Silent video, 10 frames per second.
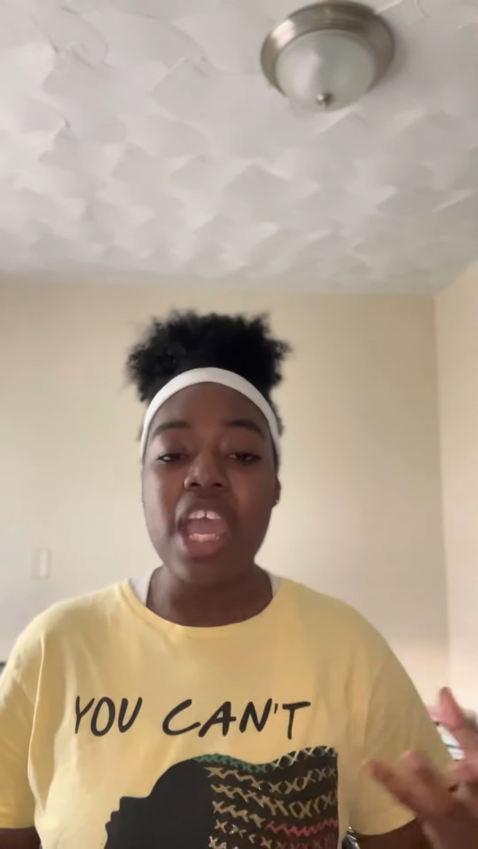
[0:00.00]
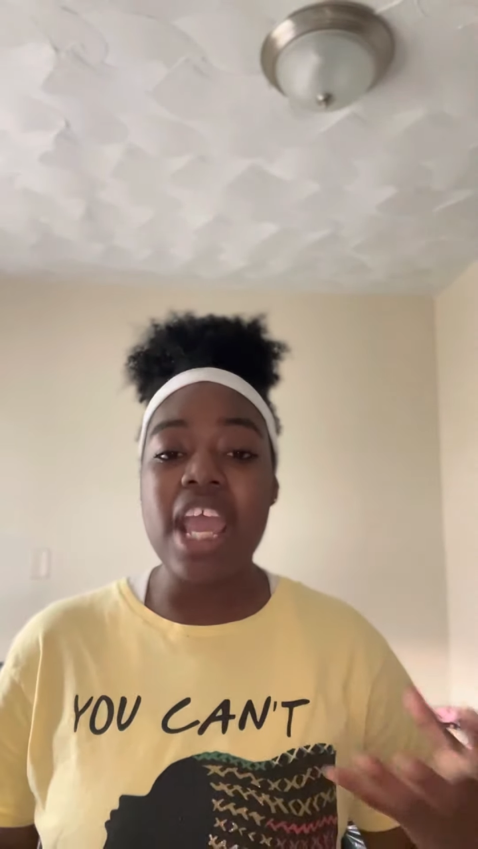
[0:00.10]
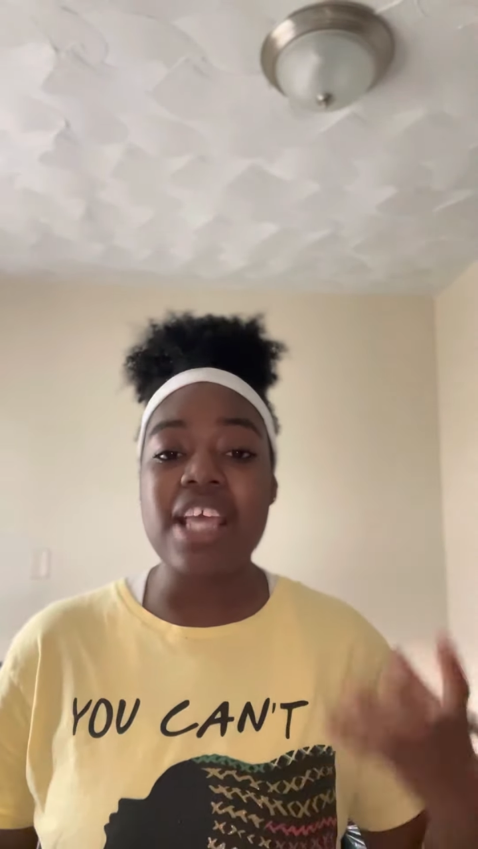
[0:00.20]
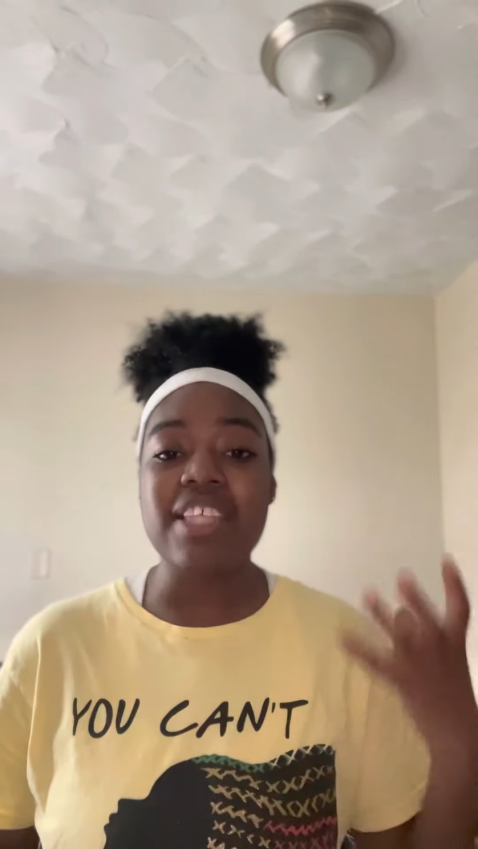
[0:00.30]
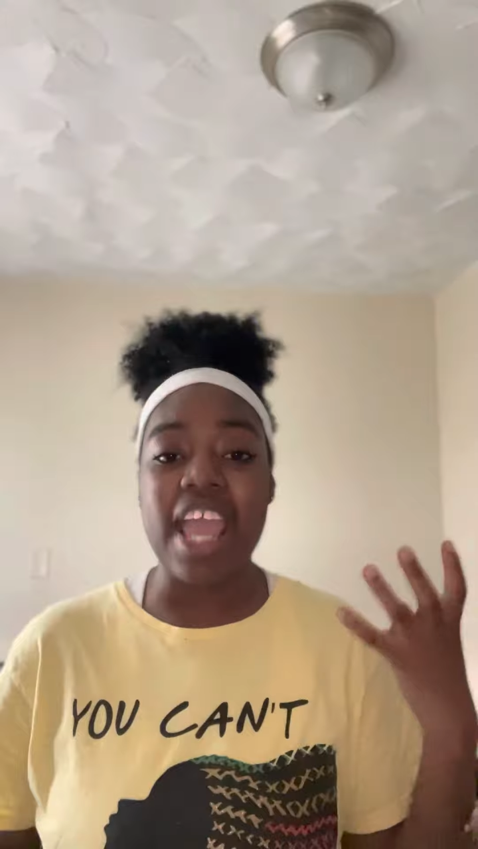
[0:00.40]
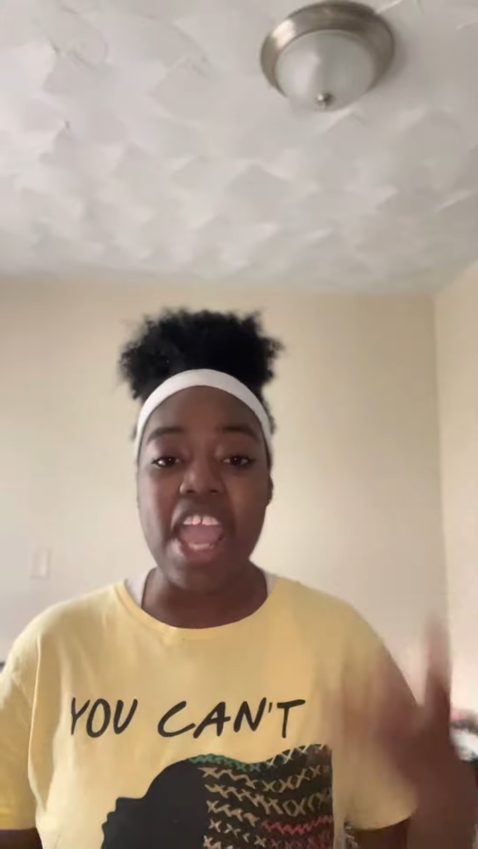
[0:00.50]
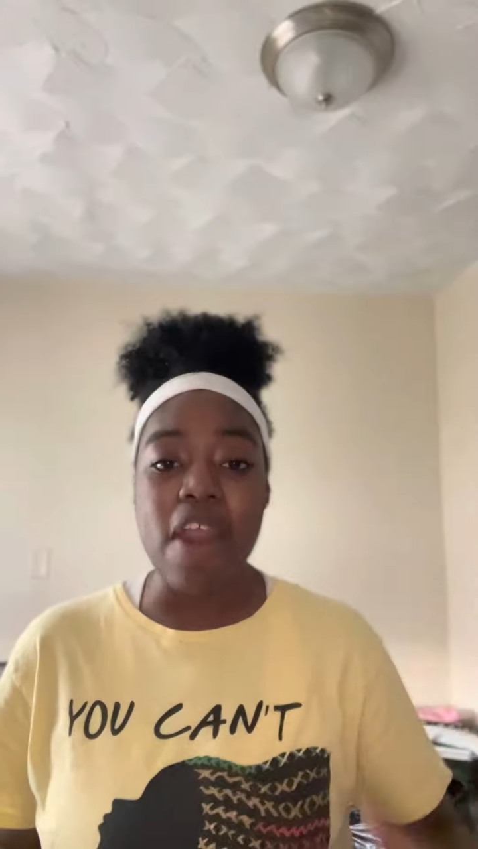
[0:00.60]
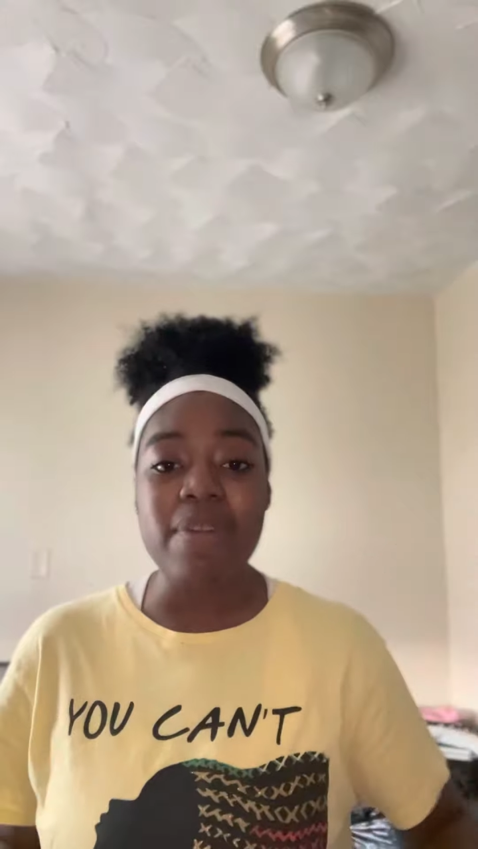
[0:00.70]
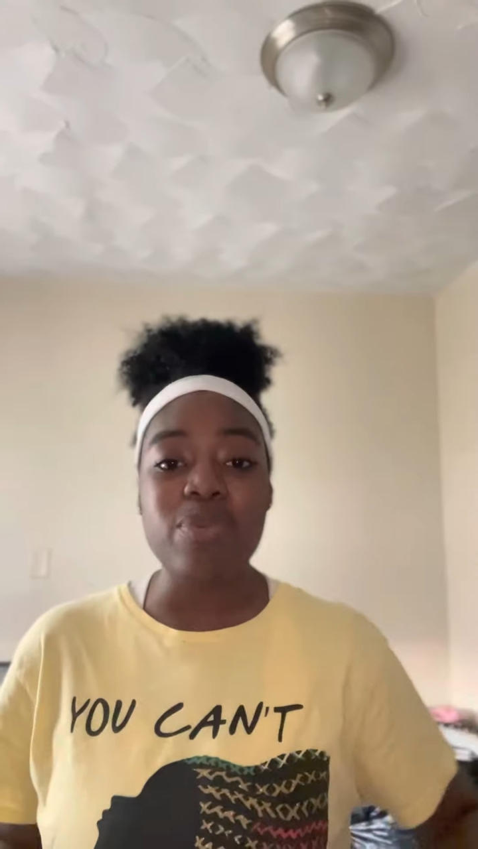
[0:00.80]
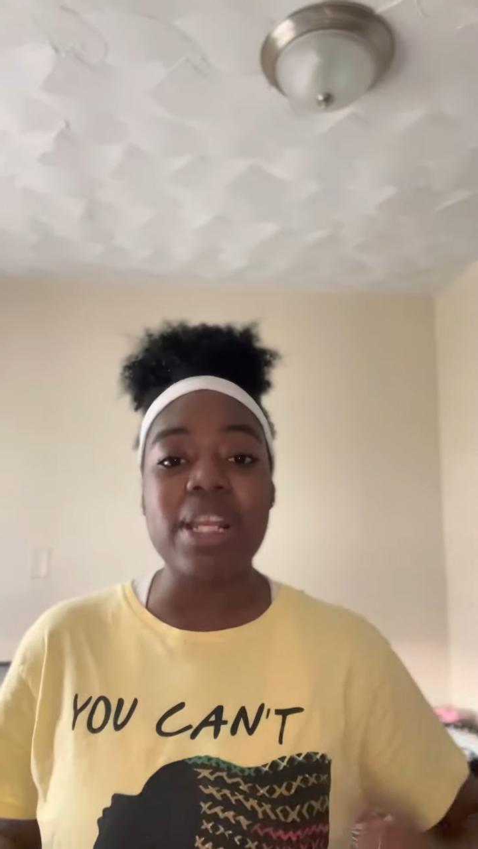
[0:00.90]
His
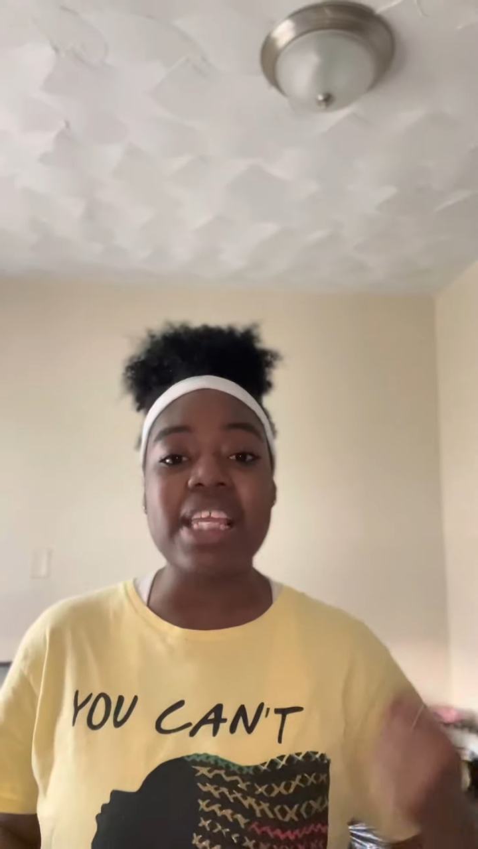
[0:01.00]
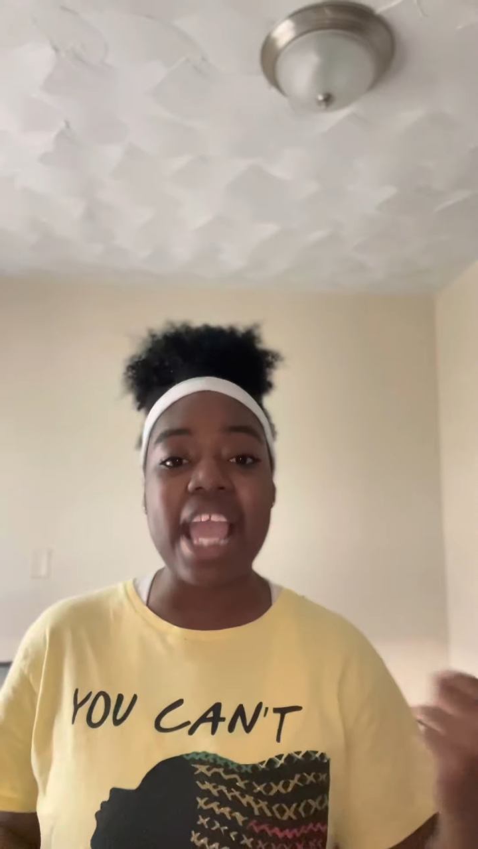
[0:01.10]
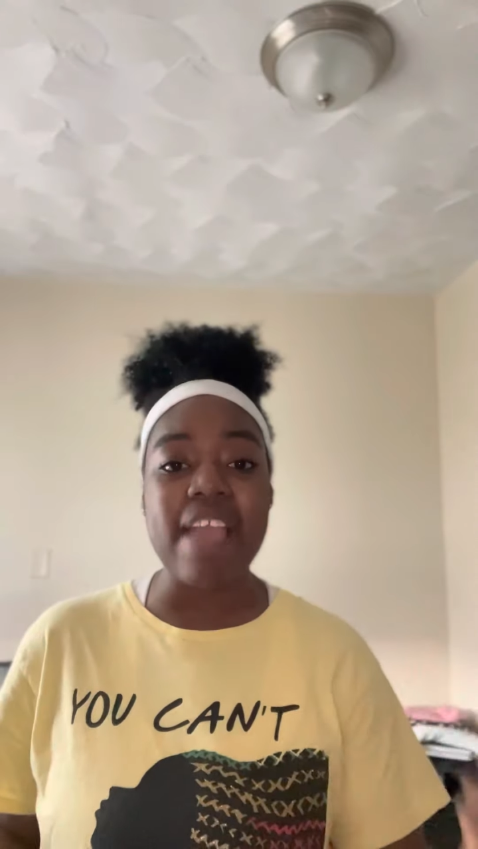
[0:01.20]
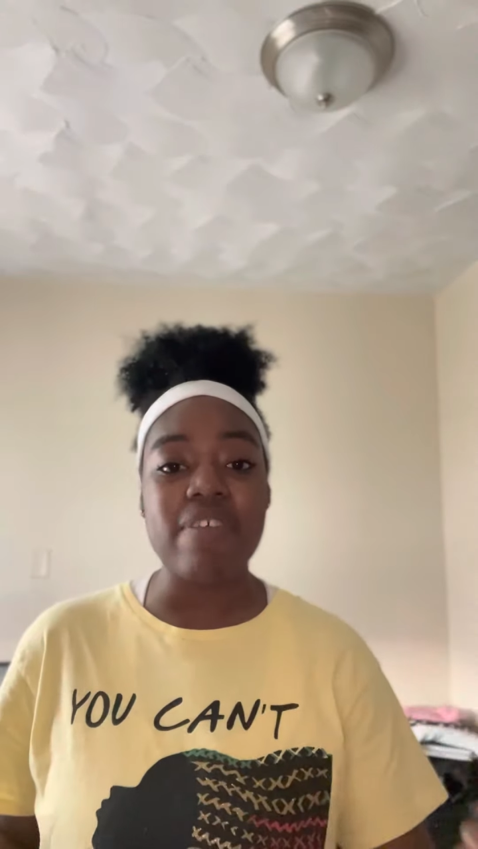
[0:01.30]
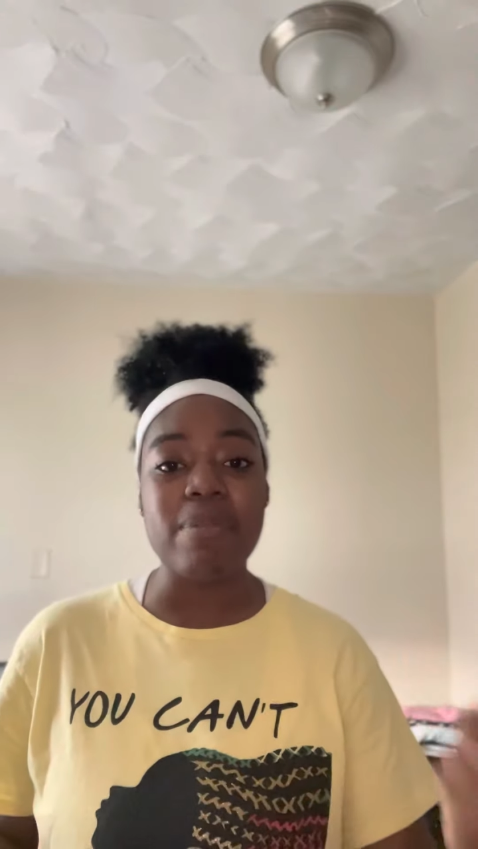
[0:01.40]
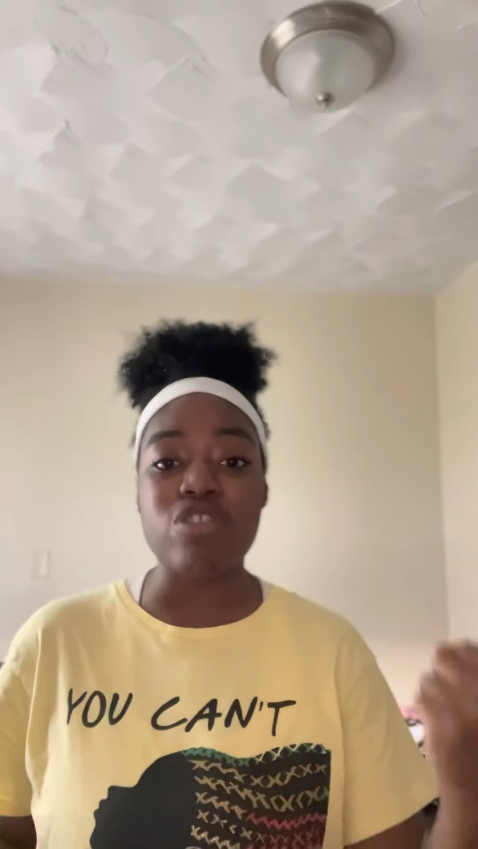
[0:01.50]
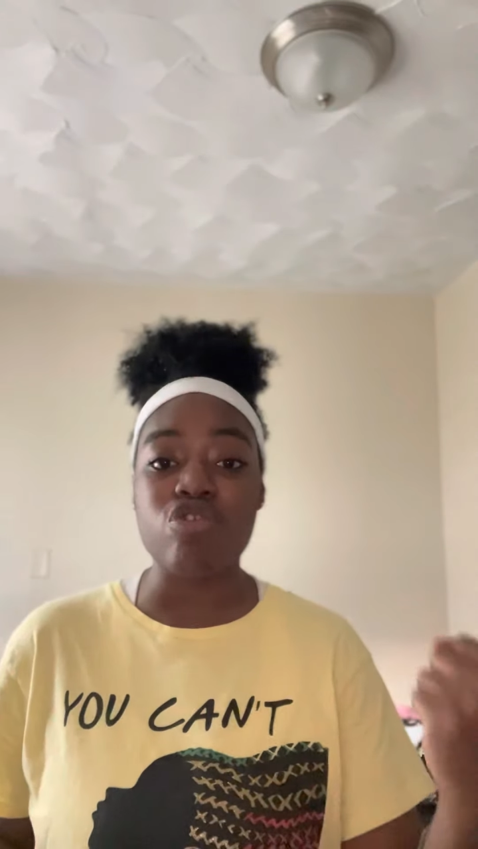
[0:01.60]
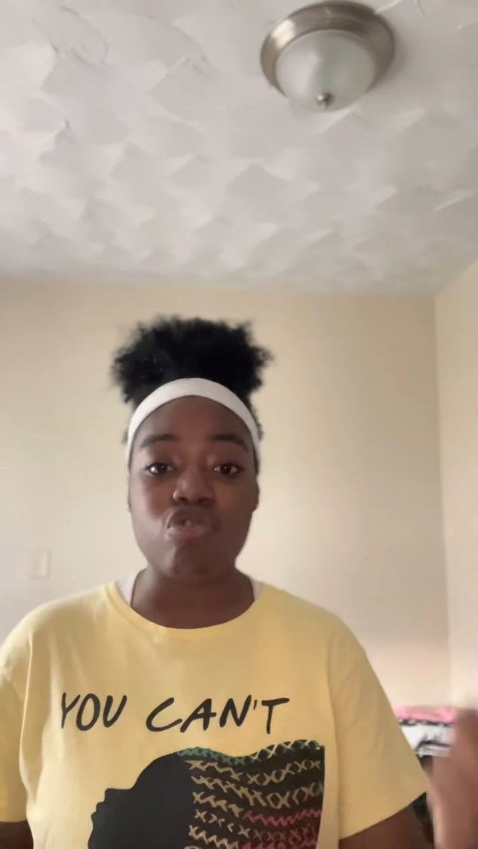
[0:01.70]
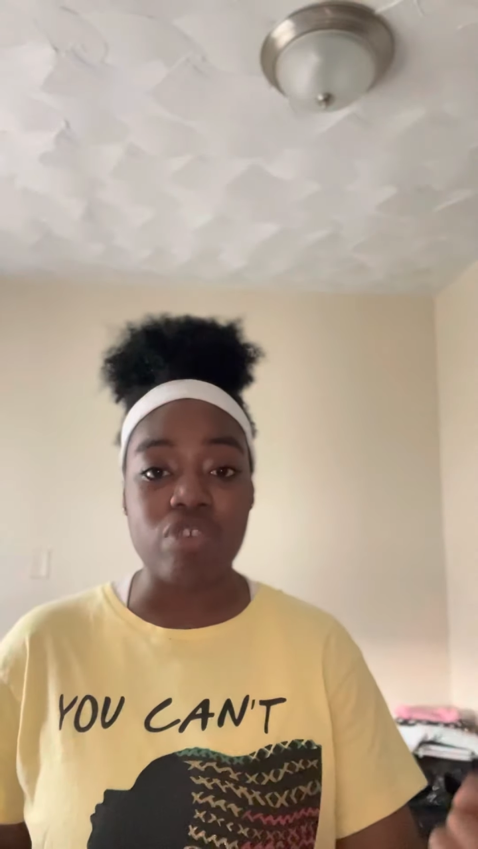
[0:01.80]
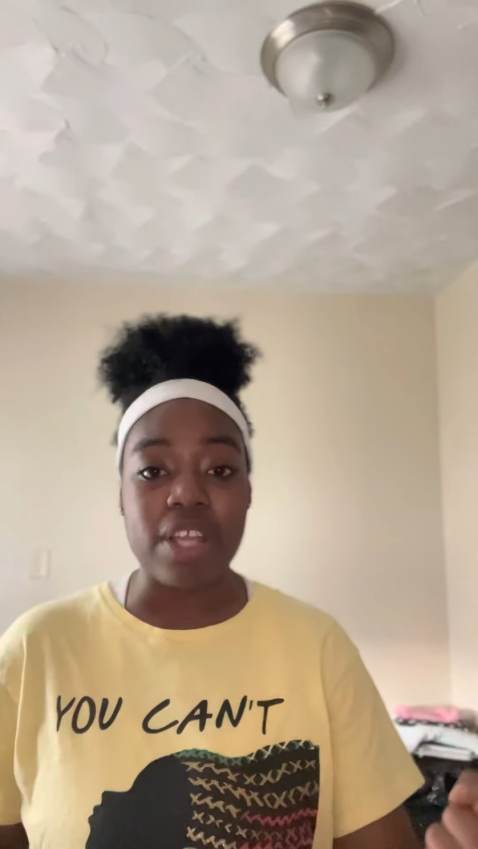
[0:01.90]
hair is what gave him his
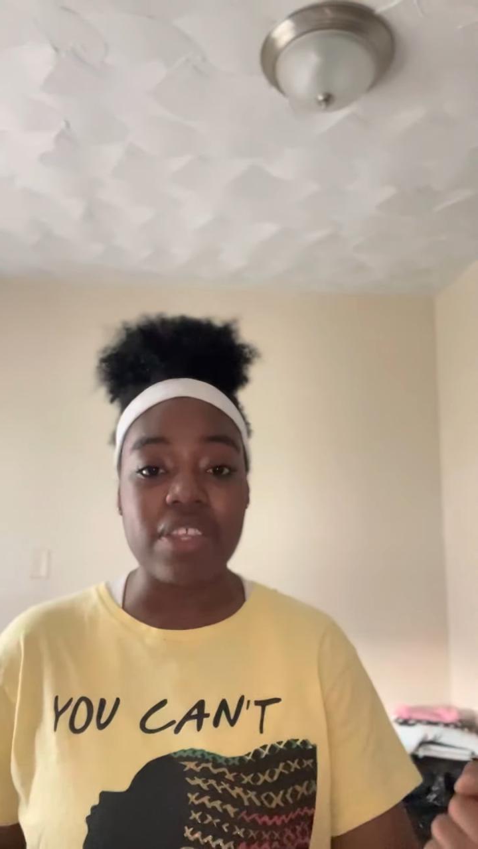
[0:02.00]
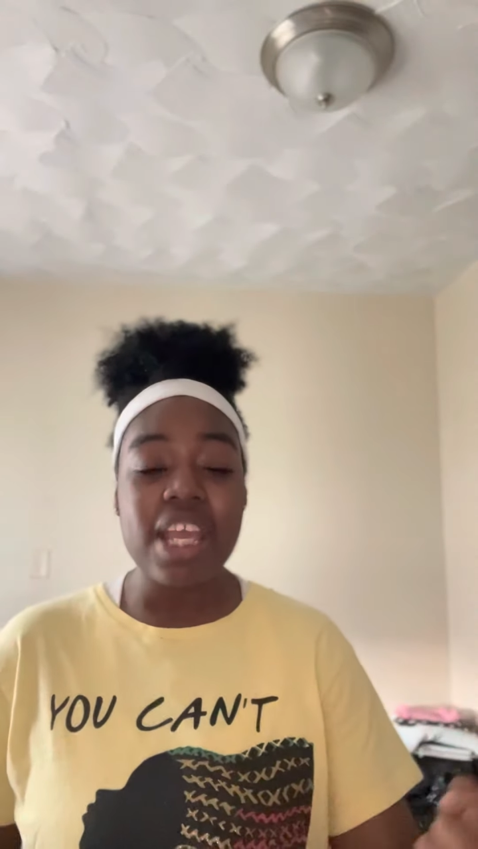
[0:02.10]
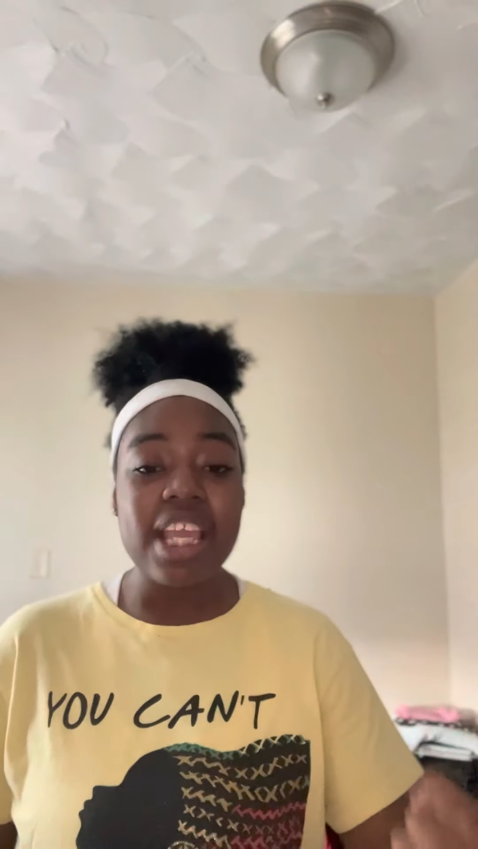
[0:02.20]
strength.